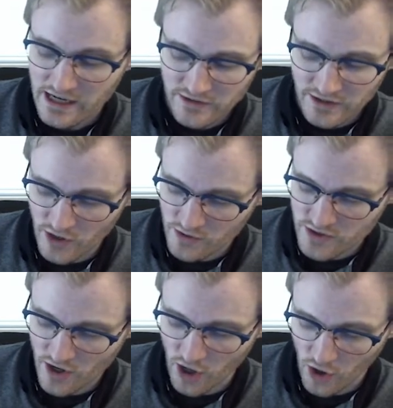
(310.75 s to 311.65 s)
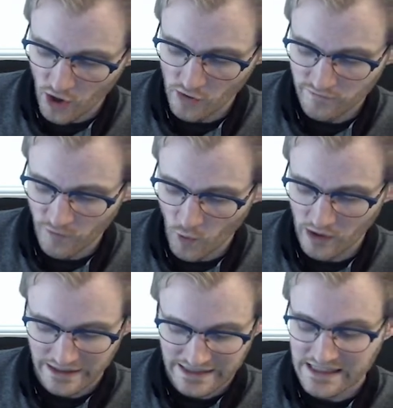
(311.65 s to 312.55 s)
that those are all
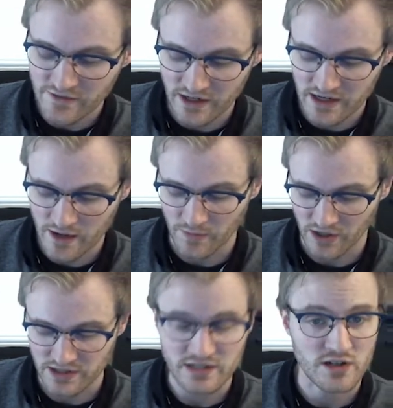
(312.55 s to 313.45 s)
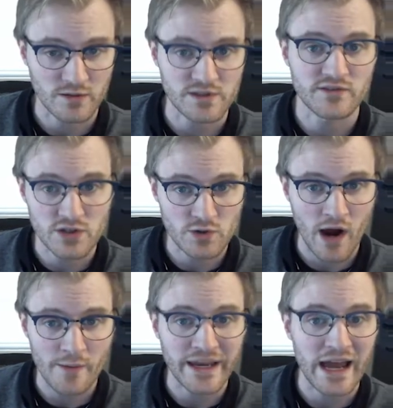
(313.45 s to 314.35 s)
4 even numbers in terms of
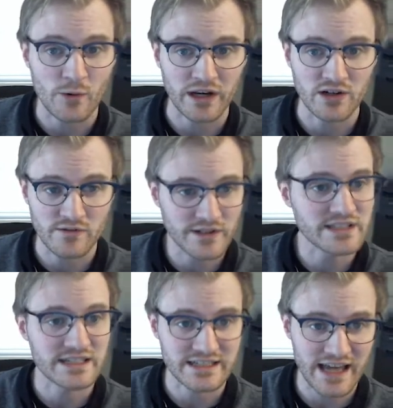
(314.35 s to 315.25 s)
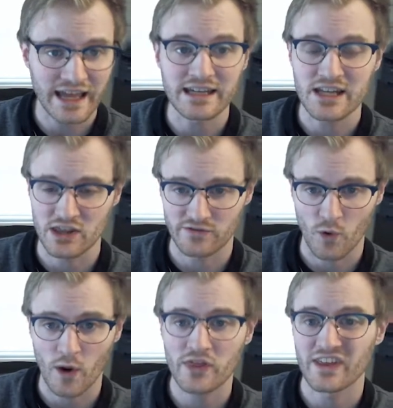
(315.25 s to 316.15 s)
describing our intervals, the second, the
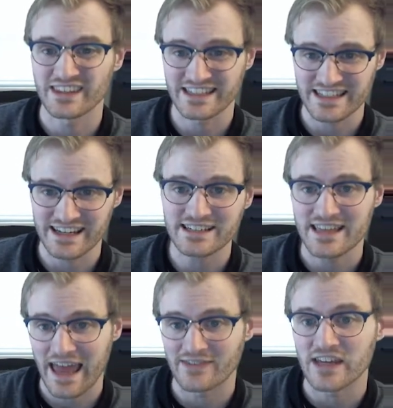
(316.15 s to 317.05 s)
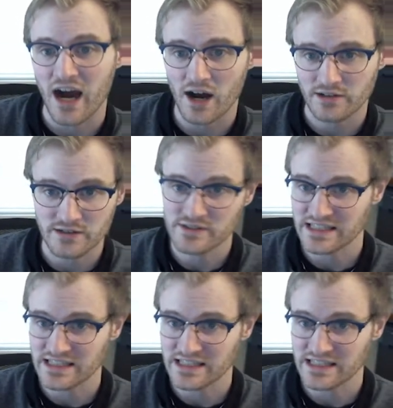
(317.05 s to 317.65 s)
fourth, the sixth, and the octave